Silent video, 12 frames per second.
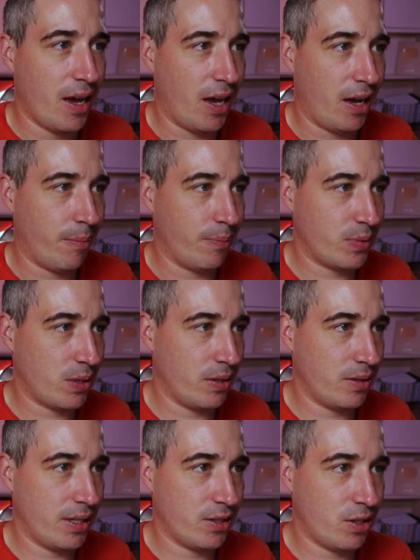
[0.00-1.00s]
Um,
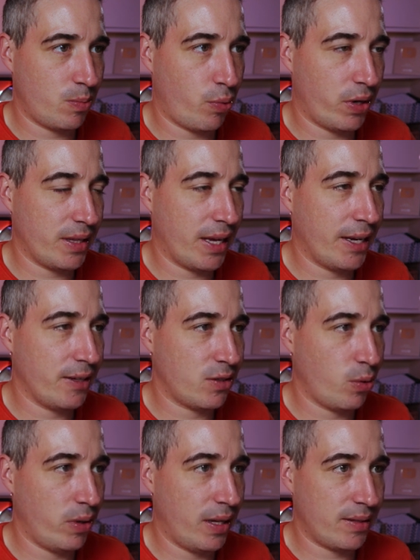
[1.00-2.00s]
so let's just bring that.
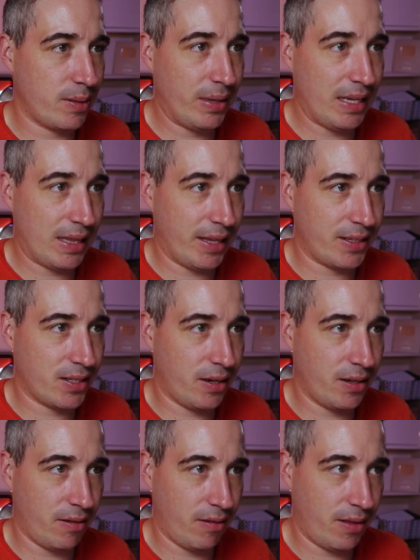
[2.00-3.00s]
So when they, somebody clicks
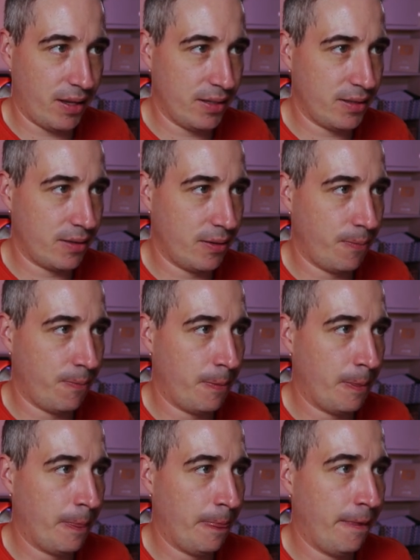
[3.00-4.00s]
on this,
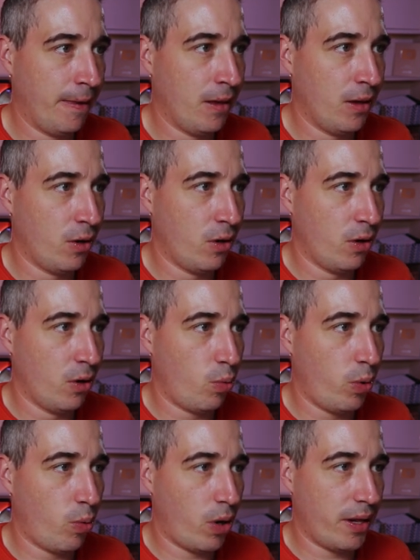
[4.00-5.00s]

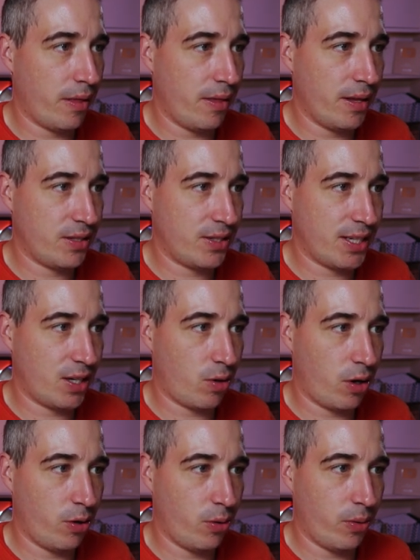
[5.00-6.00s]
we want this to
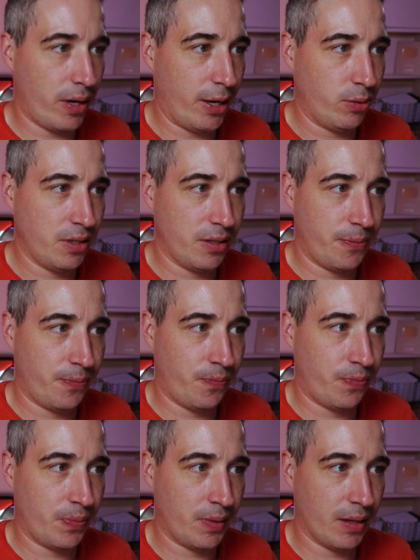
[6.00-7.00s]
grow out.
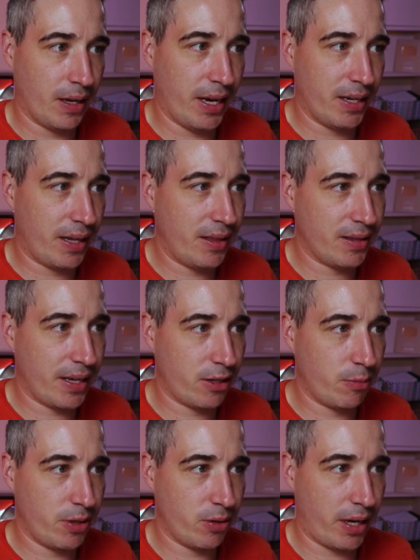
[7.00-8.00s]
And I think that
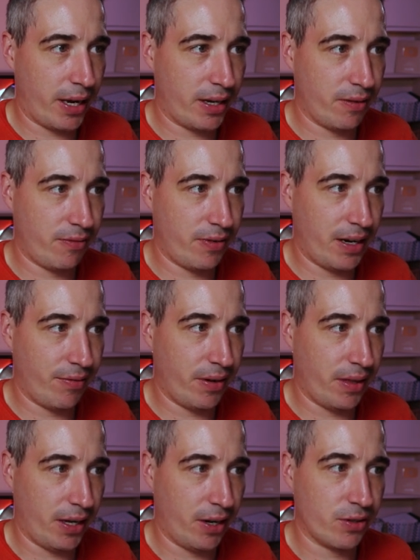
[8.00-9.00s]
could be okay. I can fit
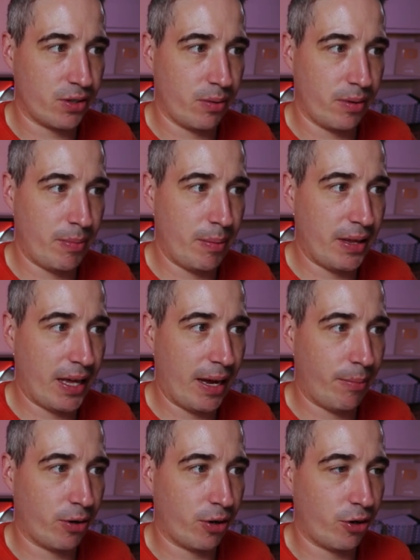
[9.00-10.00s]
everything here. So maybe the
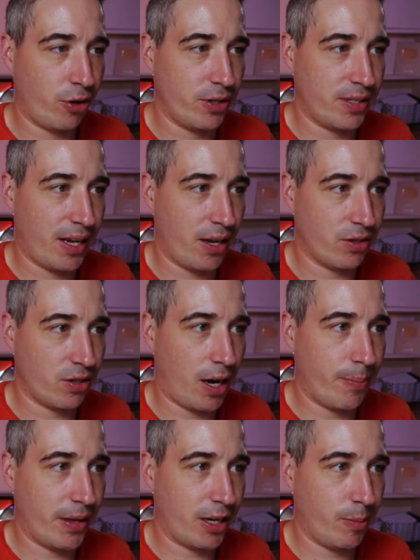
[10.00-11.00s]
hamburger could stay on
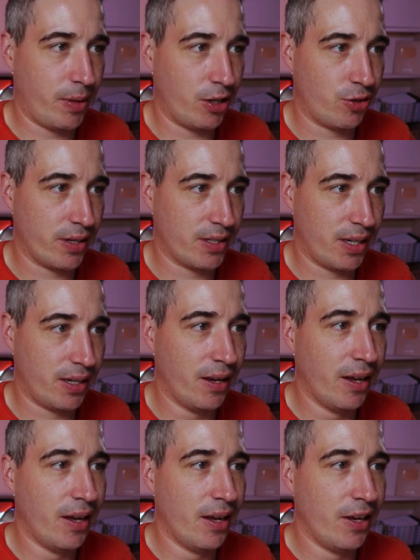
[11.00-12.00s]
top. That could be interesting.
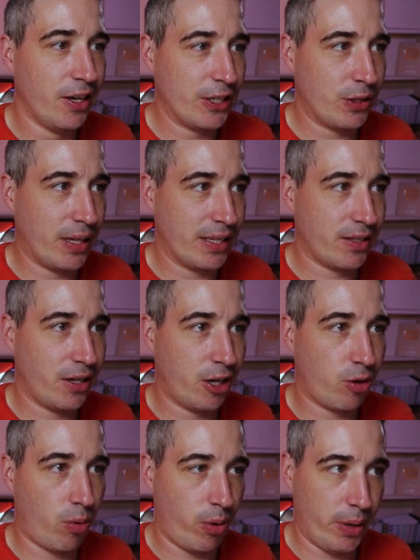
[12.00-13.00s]
So that's going to
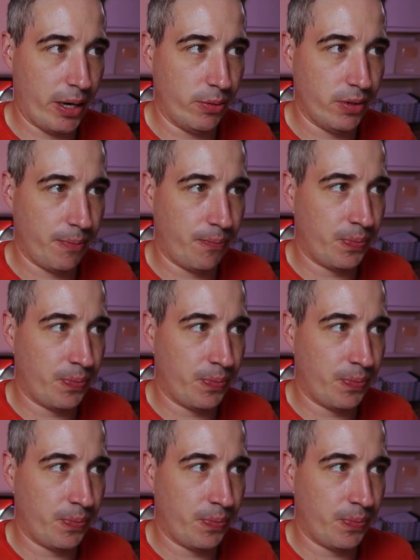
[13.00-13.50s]
grow out.